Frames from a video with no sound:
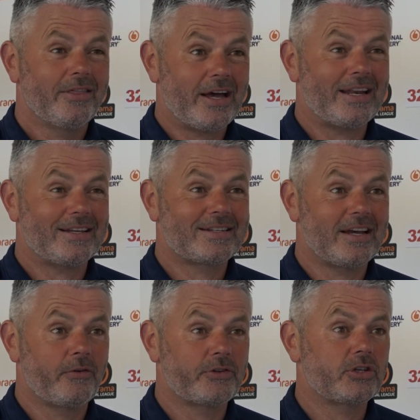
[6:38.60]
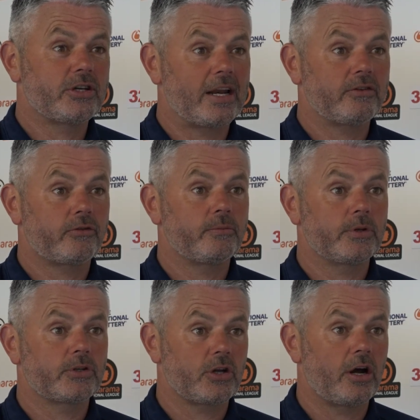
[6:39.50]
That in itself is a challenge from
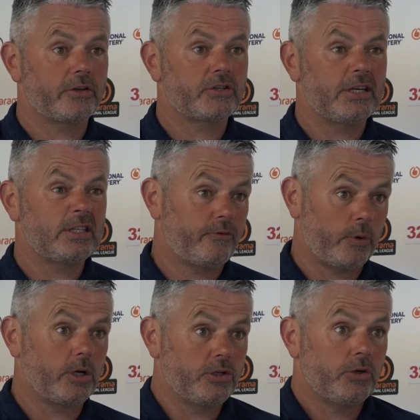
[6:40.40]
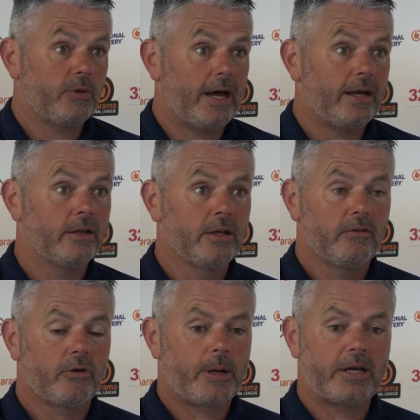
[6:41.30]
the start of the season. If we're going to do that,
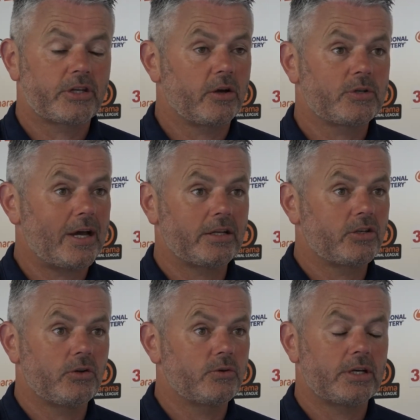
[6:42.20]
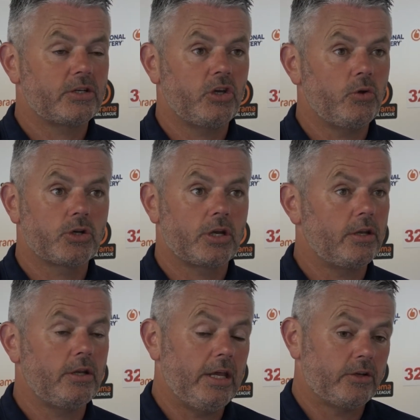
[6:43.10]
for players to go Saturday, Tuesday is huge. You're going
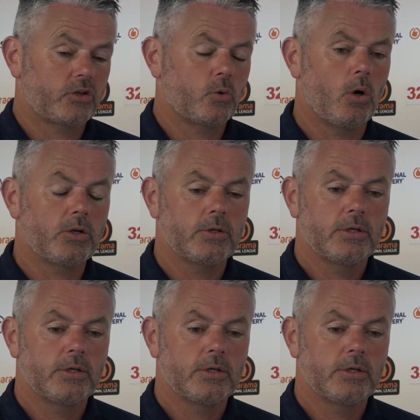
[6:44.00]
to need a squad.